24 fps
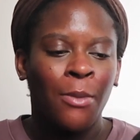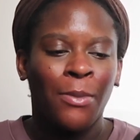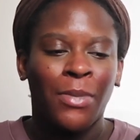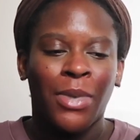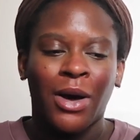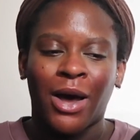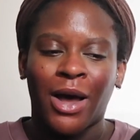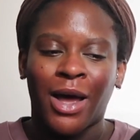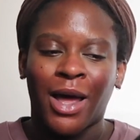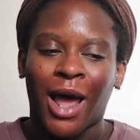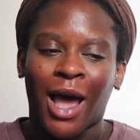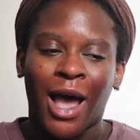
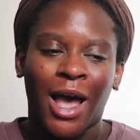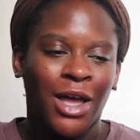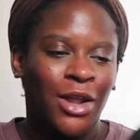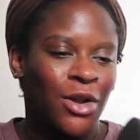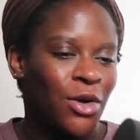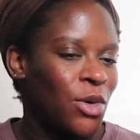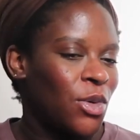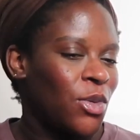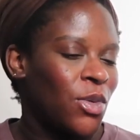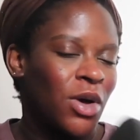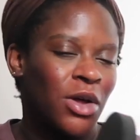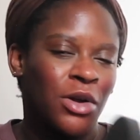but I
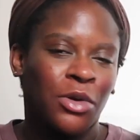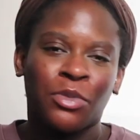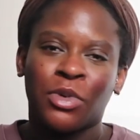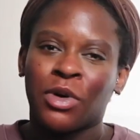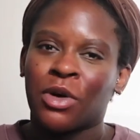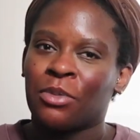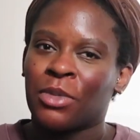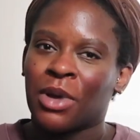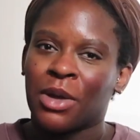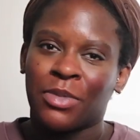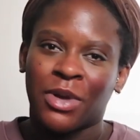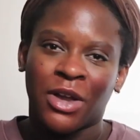don't want to
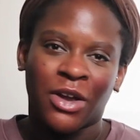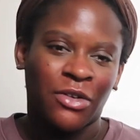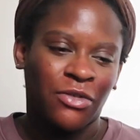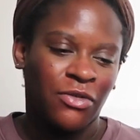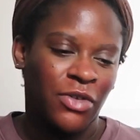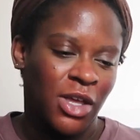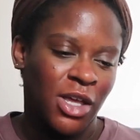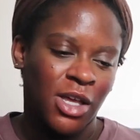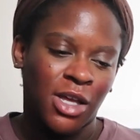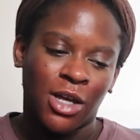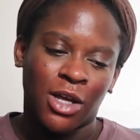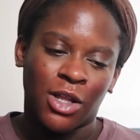put my bare
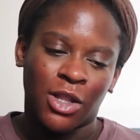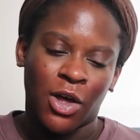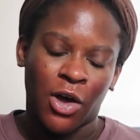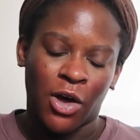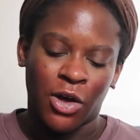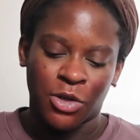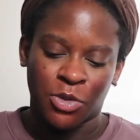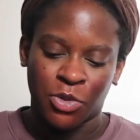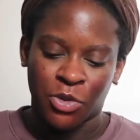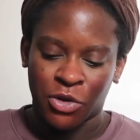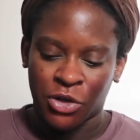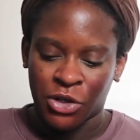feet on the
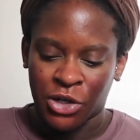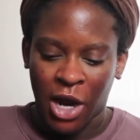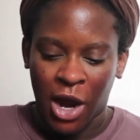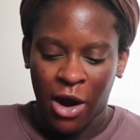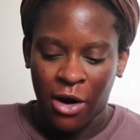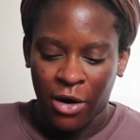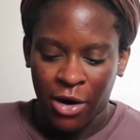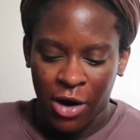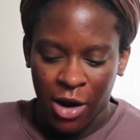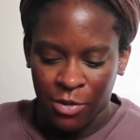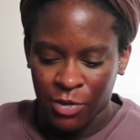hospital shower.